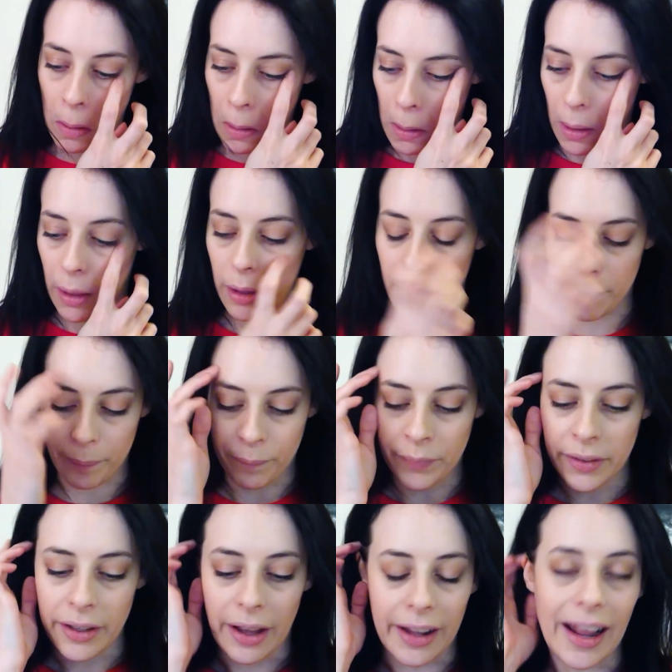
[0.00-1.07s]
And
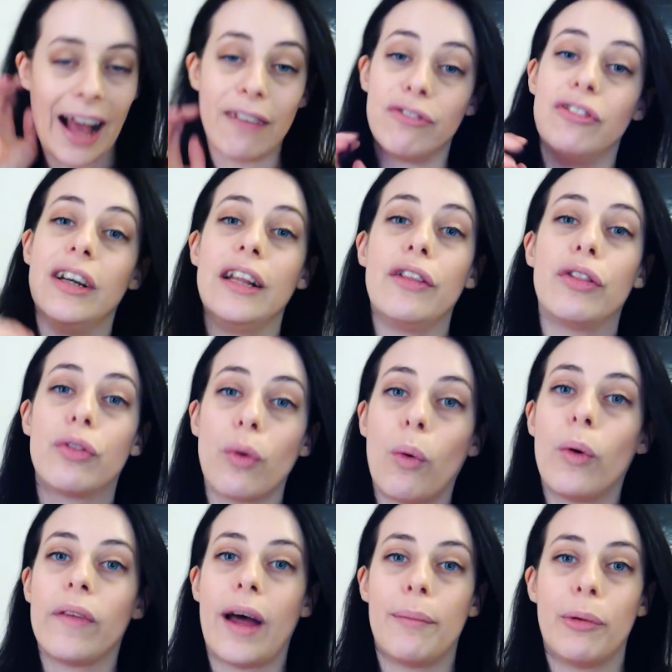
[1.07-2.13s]
I haven't really
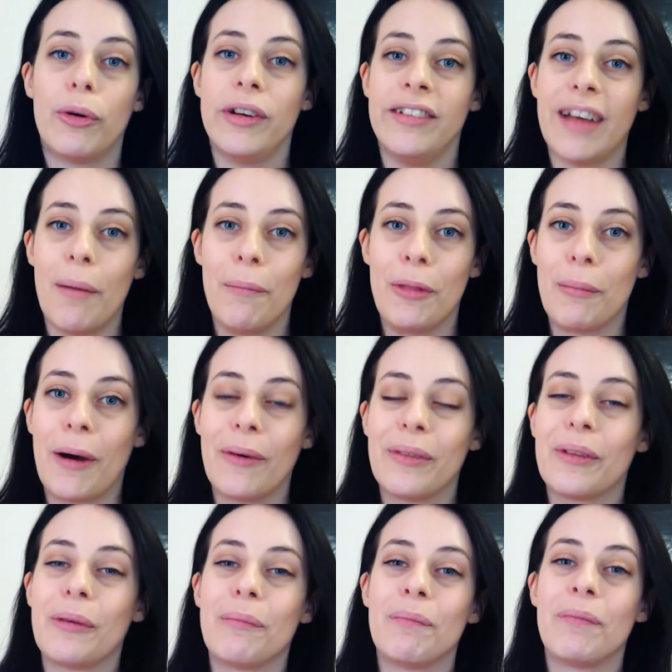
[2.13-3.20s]
thought that more in depth about
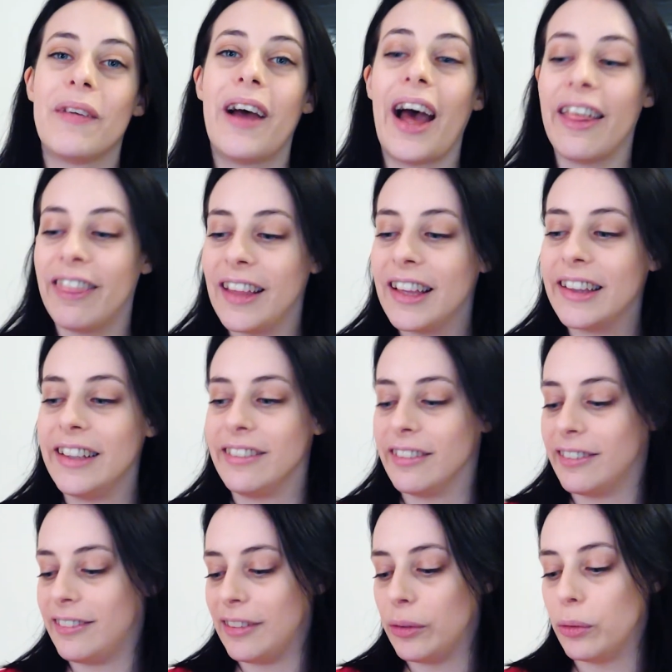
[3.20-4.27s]
them. I think these are
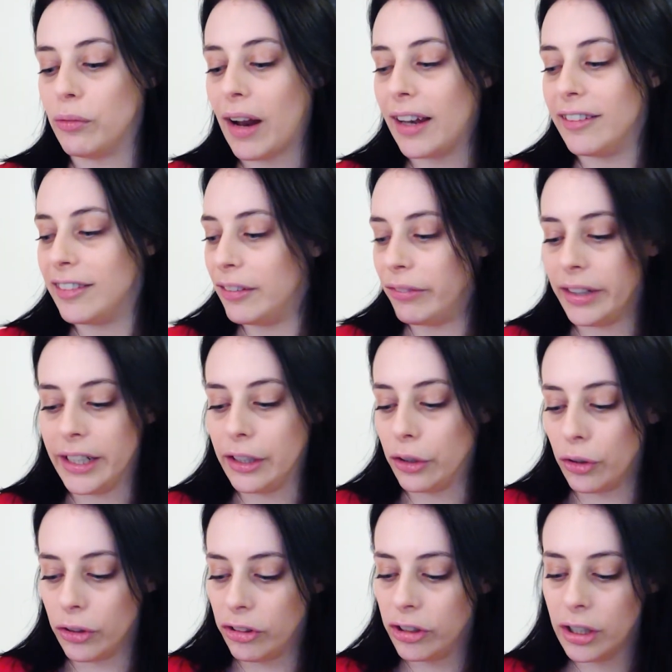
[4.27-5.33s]
still relatively
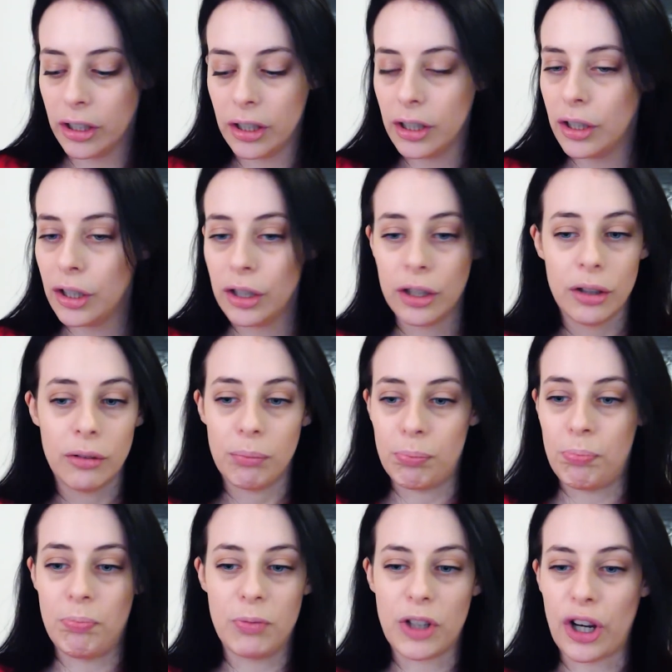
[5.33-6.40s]
good
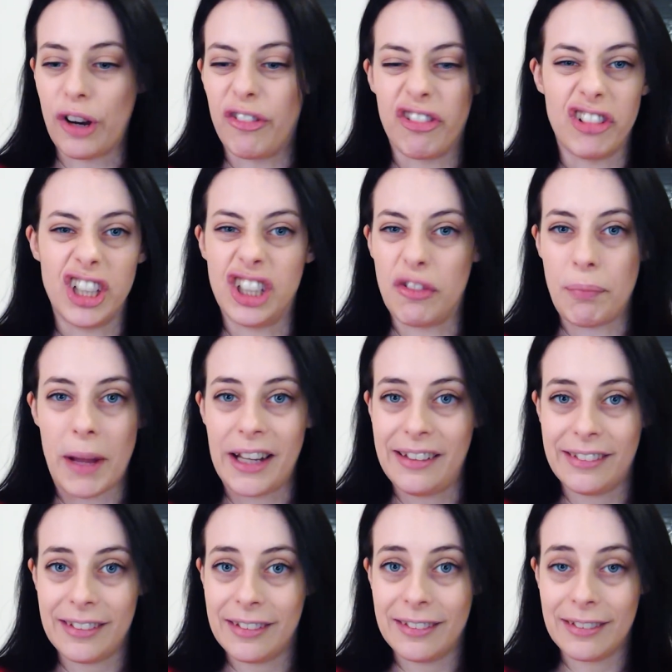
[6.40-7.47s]
coverage of
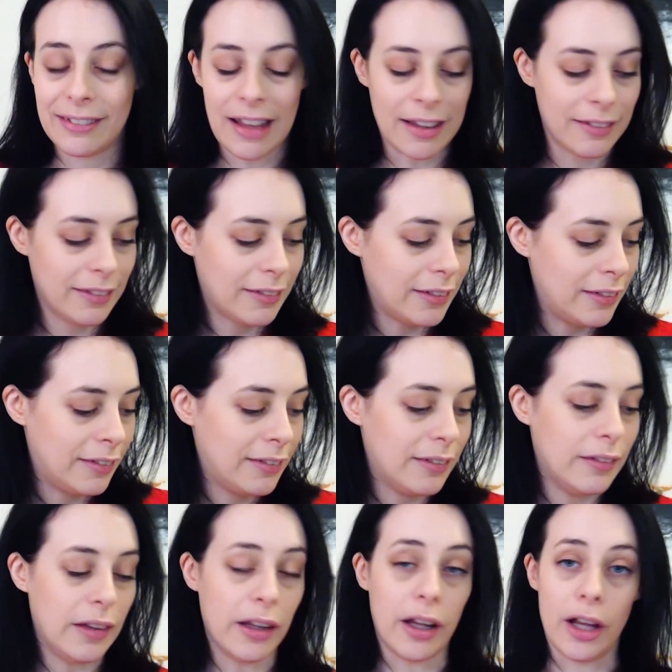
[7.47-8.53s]
bases as answers,
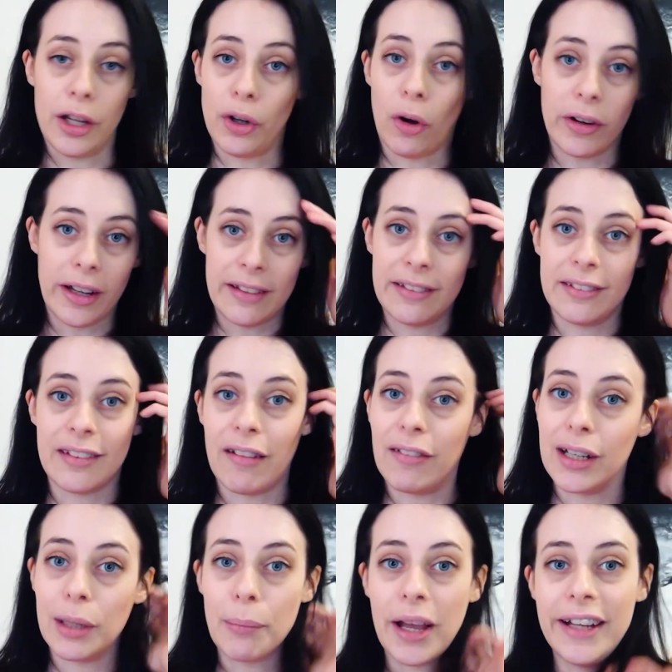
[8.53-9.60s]
not
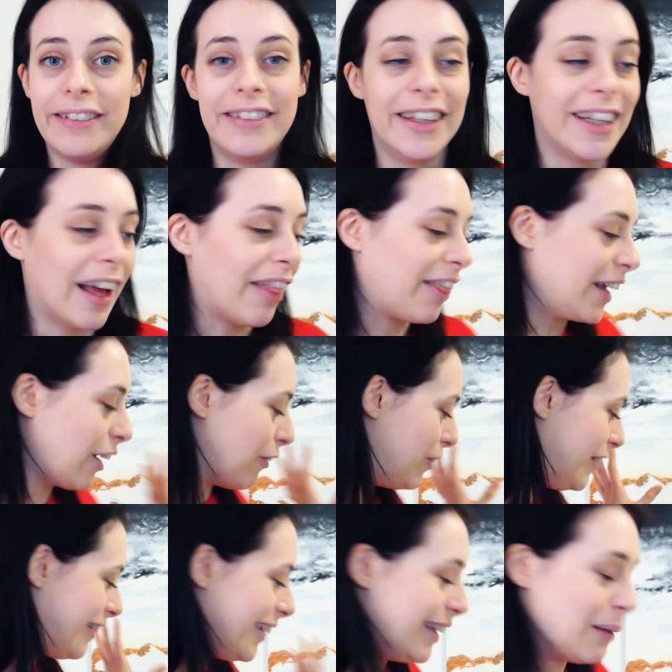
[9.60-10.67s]
necessarily amazing. I think
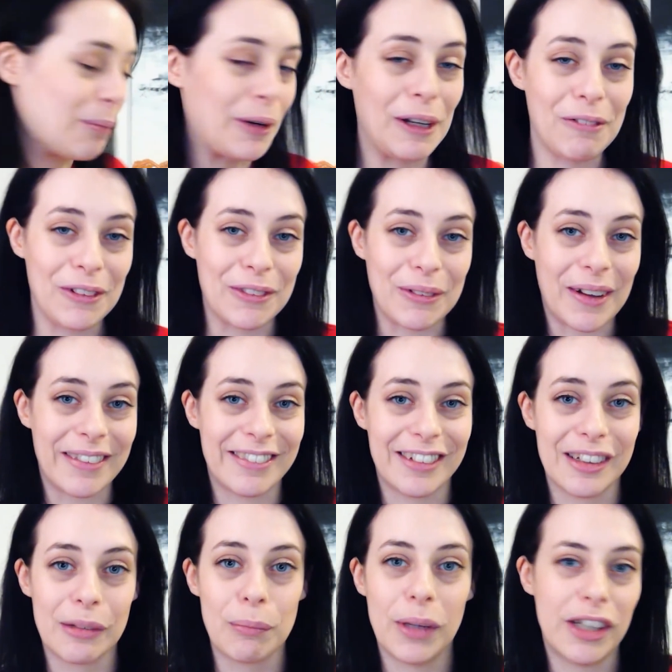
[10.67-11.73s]
obviously in the previous
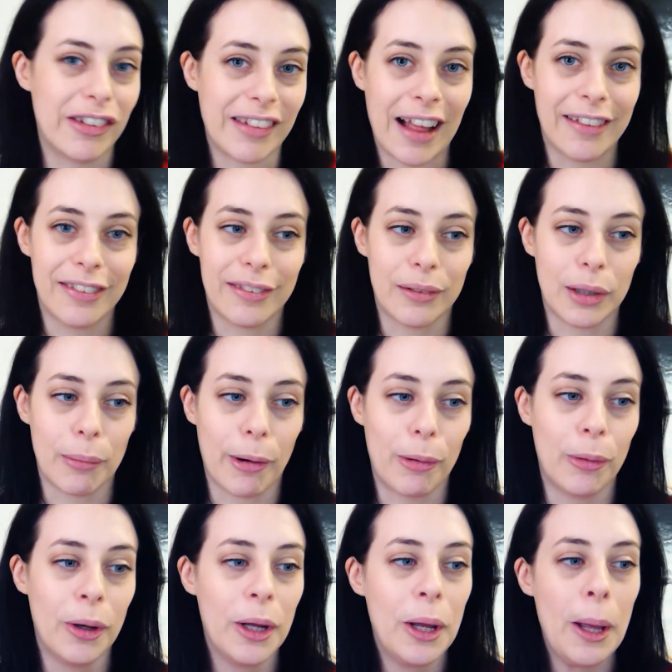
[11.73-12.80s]
question, me just answering
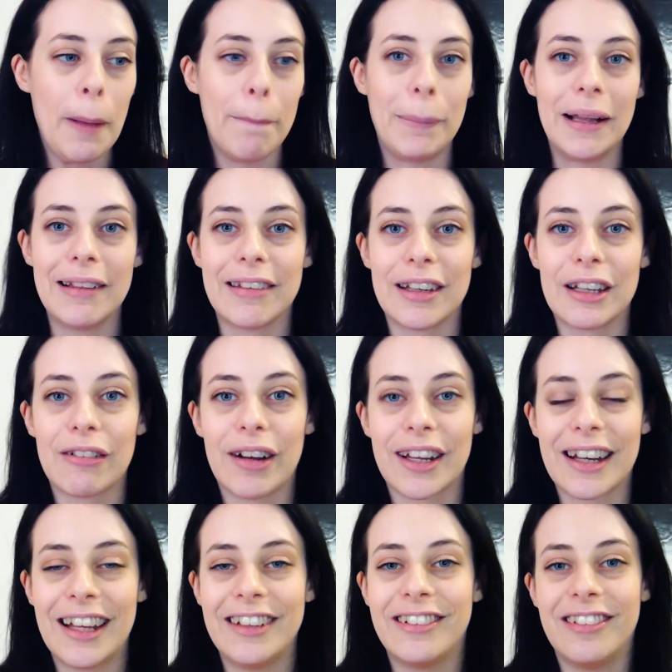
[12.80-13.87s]
about building
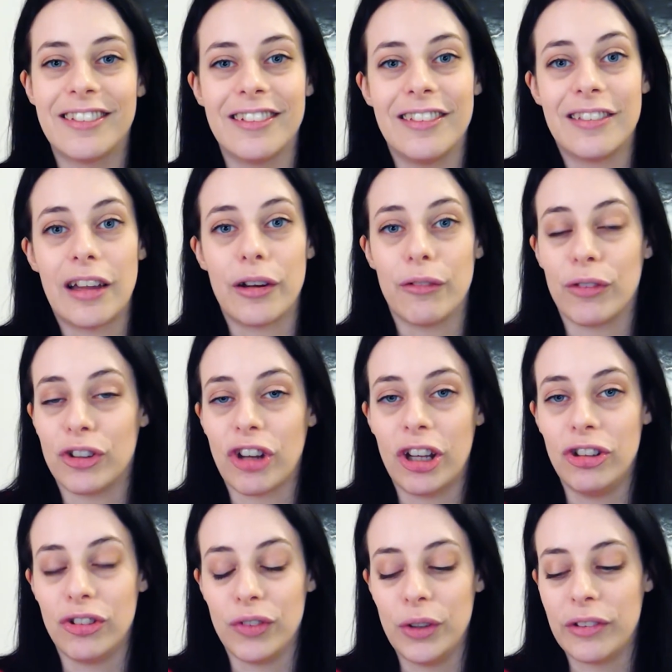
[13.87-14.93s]
regulations instead of a
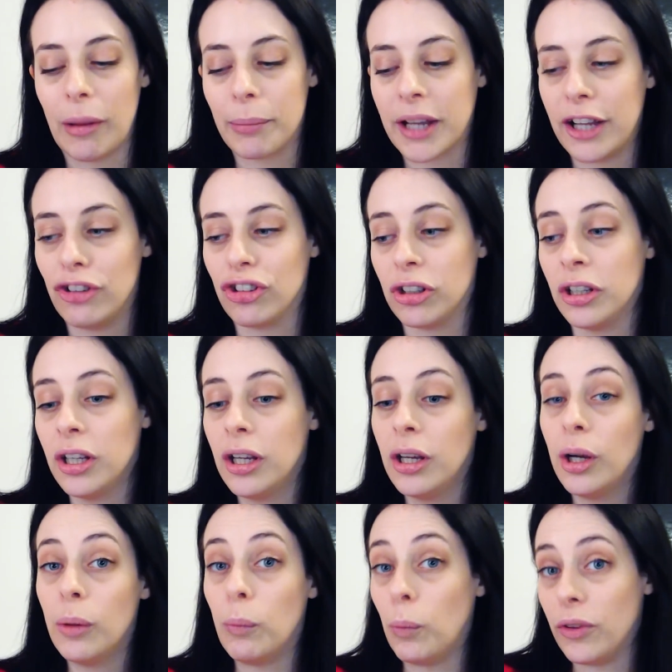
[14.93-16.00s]
change of use application
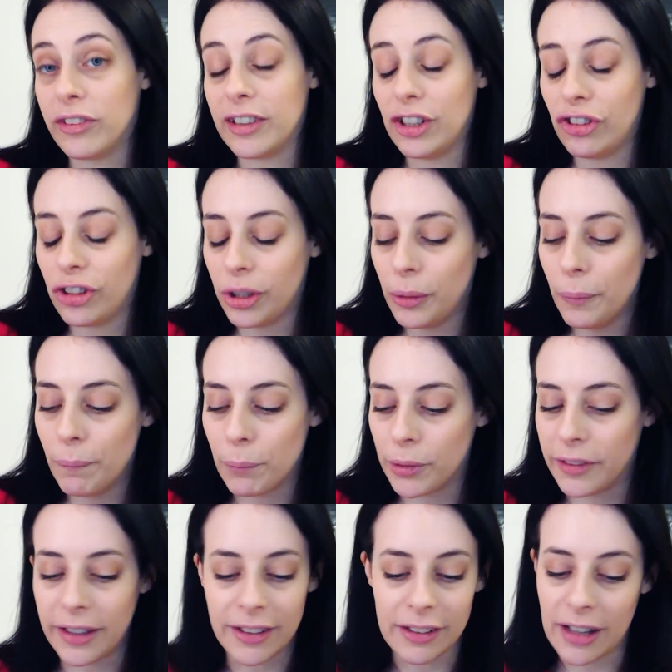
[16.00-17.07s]
was an issue, but
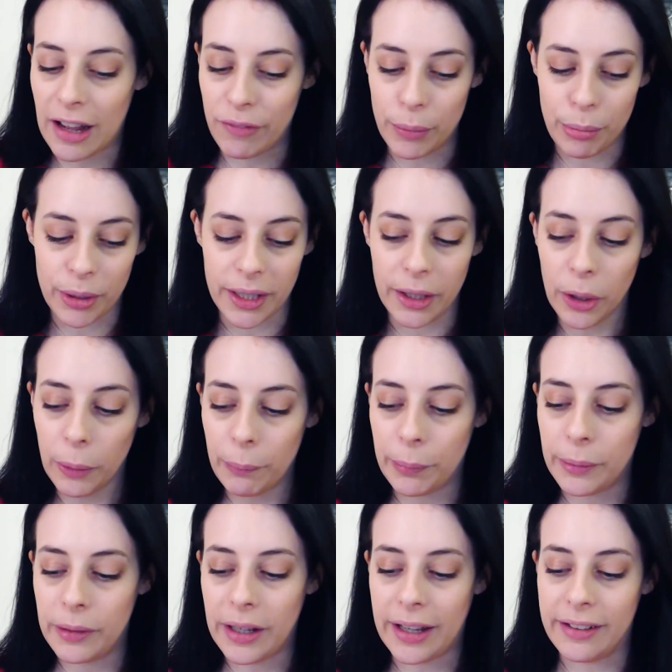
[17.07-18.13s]
they didn't ever bring it up
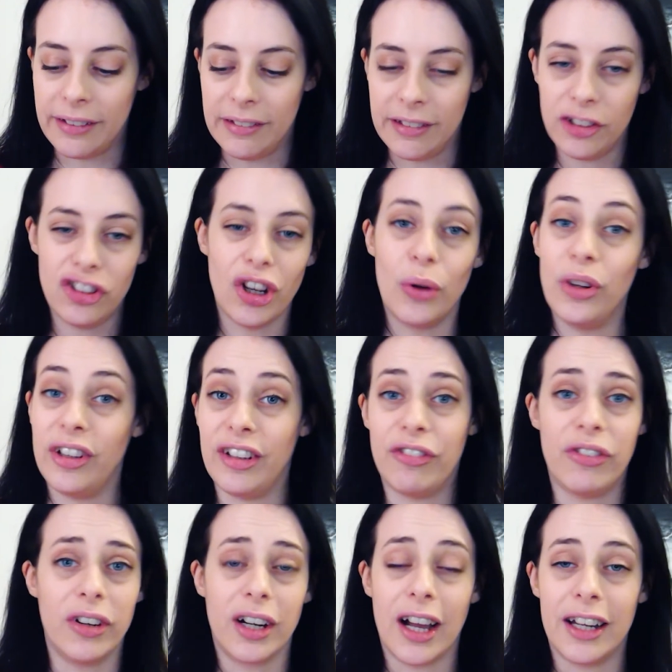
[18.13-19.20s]
and it showed a
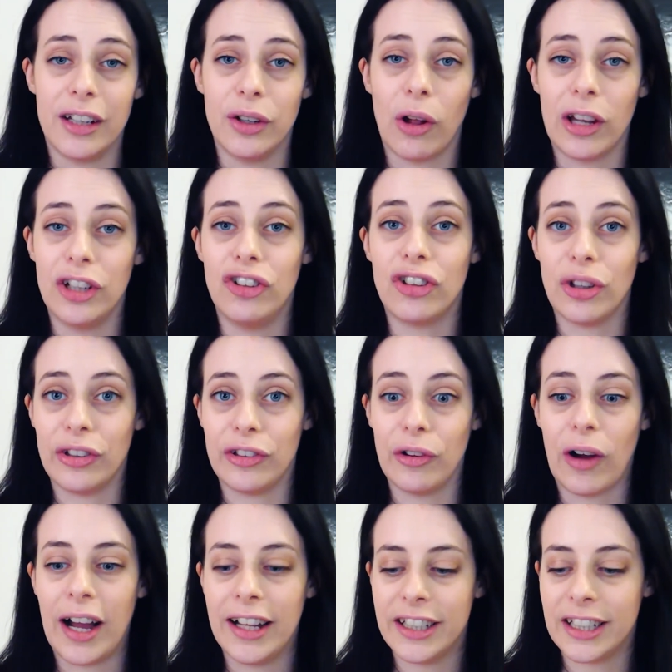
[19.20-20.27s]
different kind of knowledge, so it's
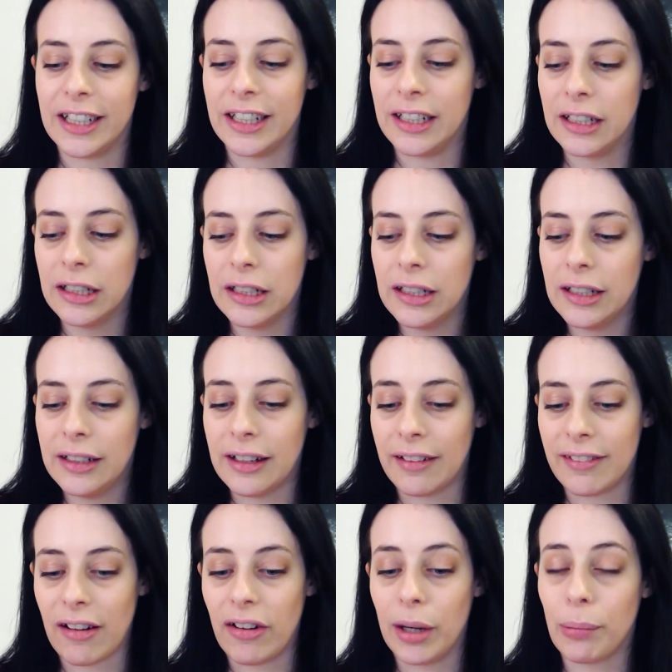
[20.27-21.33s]
not actually
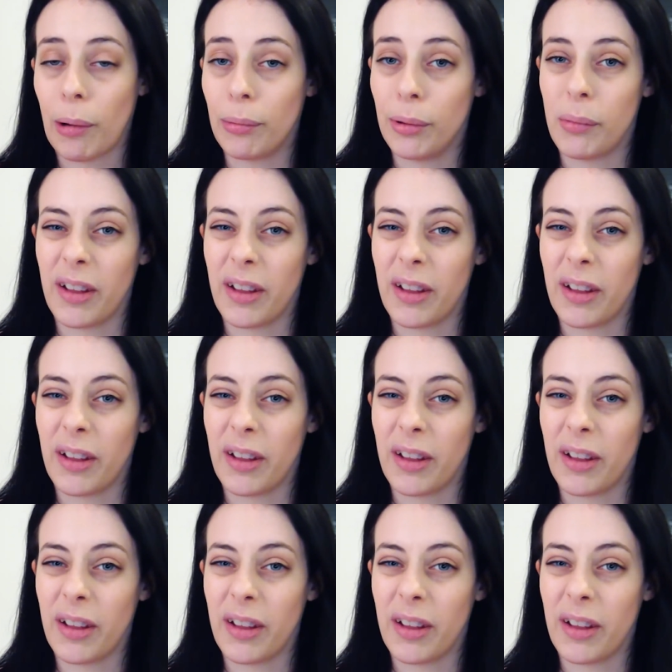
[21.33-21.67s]
necessarily a problem.